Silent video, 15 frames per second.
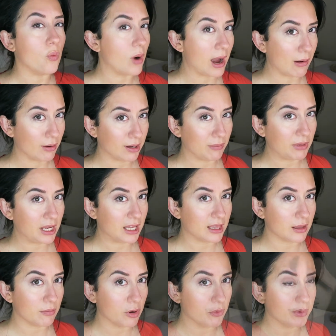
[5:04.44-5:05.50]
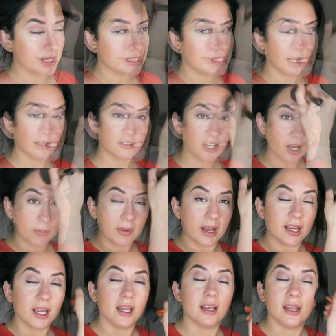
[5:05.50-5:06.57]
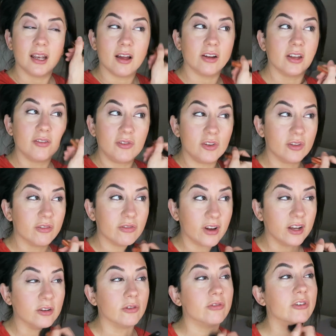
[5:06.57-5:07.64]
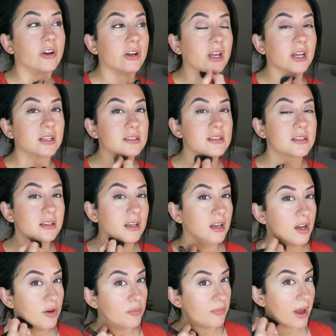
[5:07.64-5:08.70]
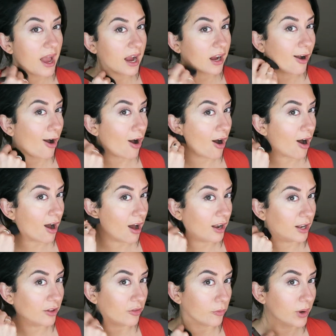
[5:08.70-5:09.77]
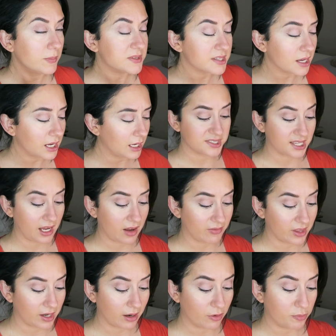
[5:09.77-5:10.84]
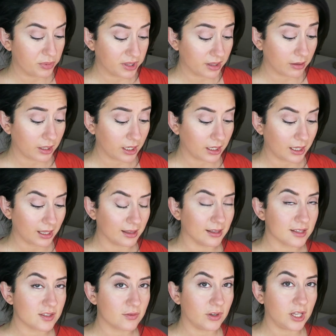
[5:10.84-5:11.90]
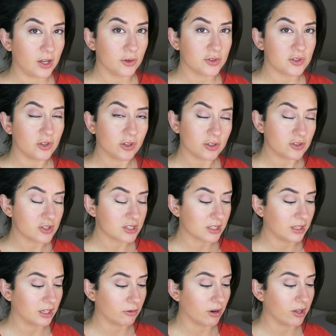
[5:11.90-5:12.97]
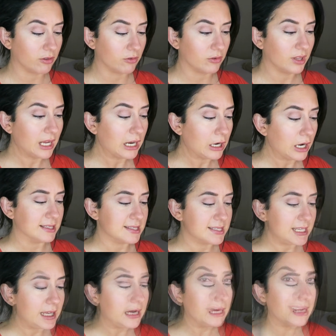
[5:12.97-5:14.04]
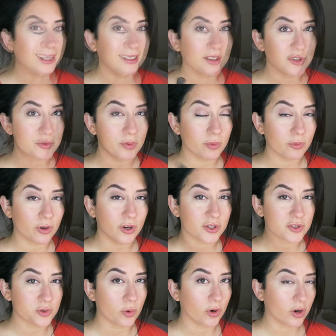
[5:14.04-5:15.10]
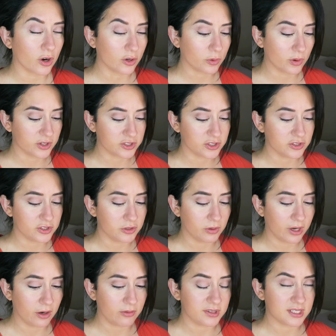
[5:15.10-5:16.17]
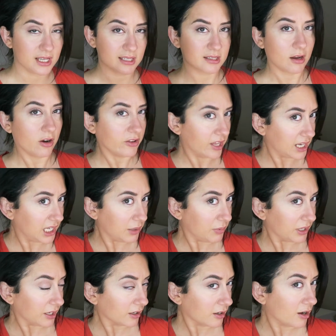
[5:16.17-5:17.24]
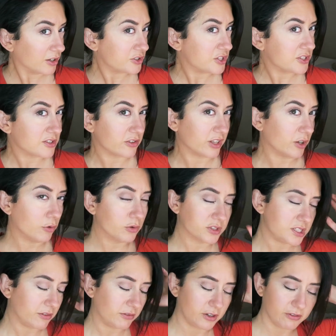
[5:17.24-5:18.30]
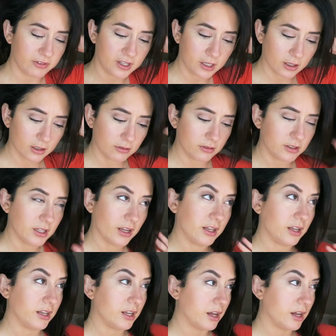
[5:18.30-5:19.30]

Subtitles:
wowing me at the moment. I'll check back in and I'll give you the final verdict back on the website. Once I have that, I will put the link in this video so you can just click right through there and see. Oh, and then there's one more scorecard question too. I always ask, are they keeping it conscious? Are they cruelty-free, vegan, yada, yada,